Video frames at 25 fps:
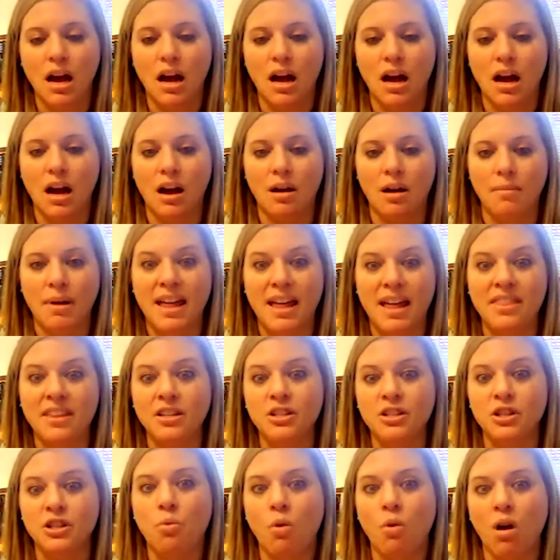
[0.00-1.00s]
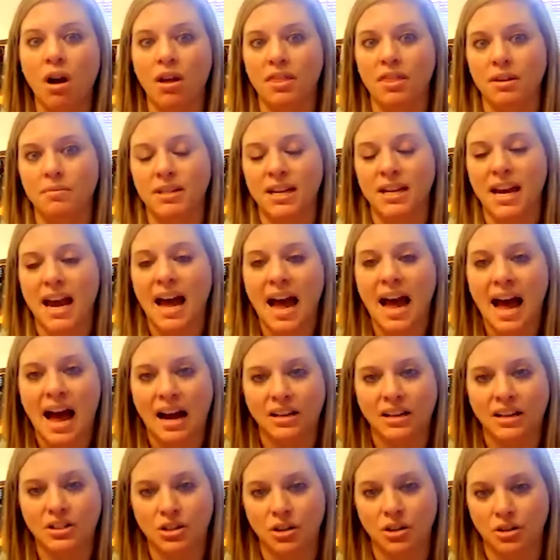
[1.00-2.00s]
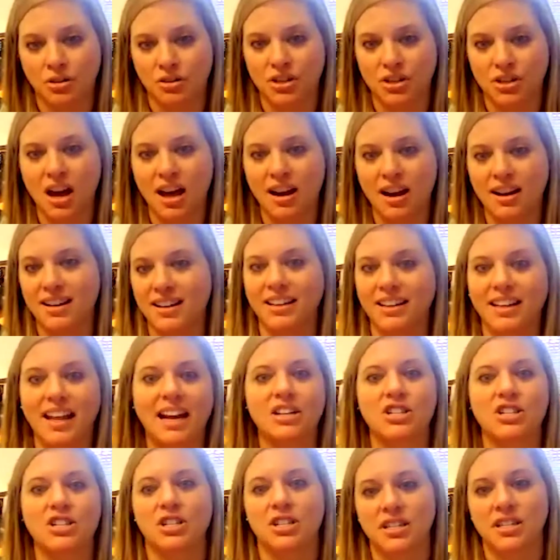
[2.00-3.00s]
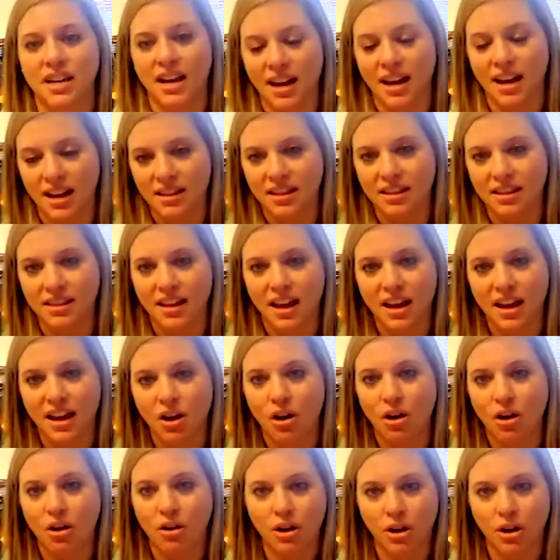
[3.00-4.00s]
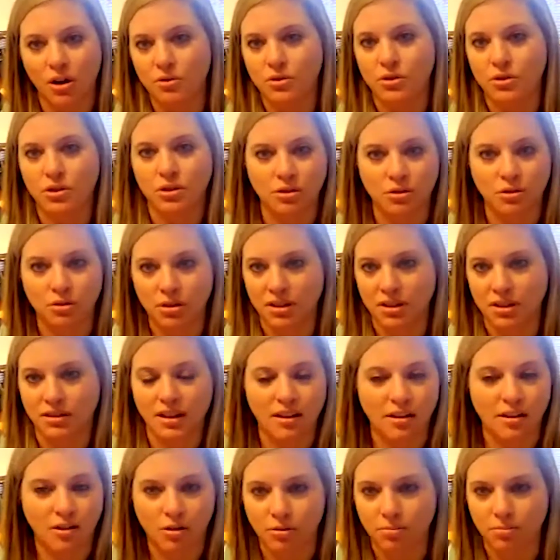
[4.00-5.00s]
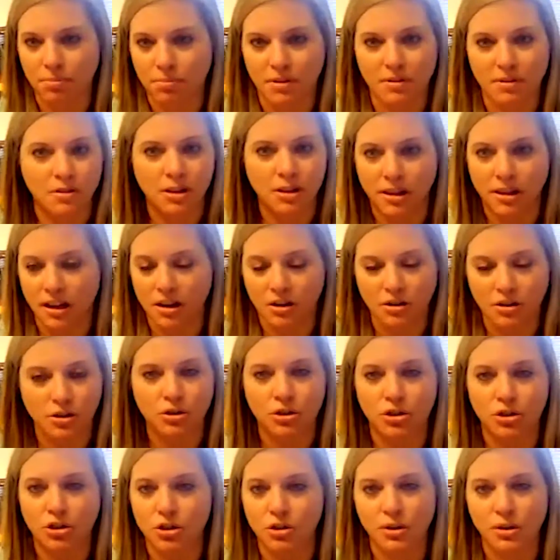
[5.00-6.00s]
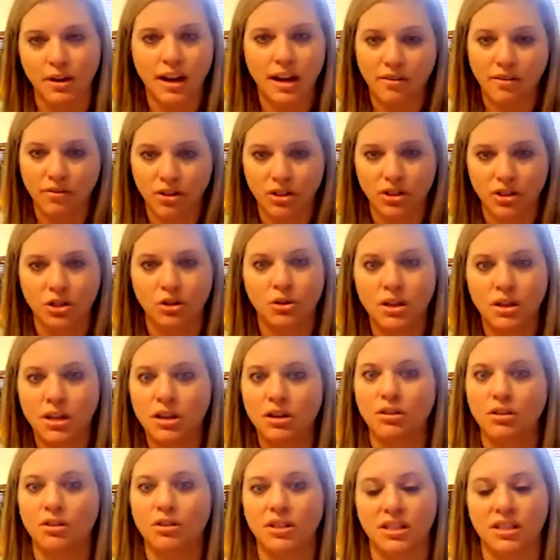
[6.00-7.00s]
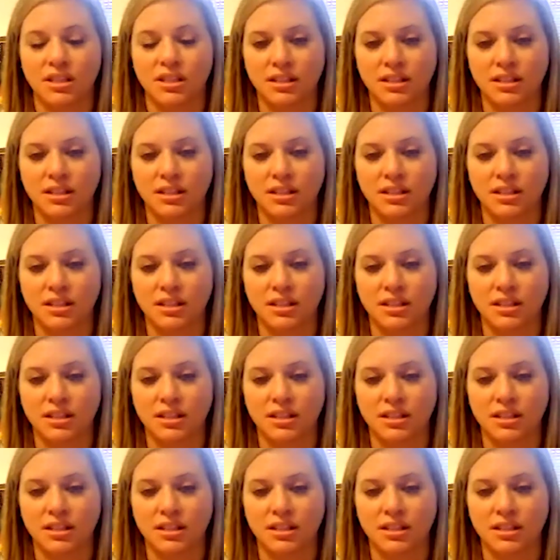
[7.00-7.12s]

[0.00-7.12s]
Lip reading: And then you want them to act. So there's not an election day that they all go do that they're used to doing every 2 years.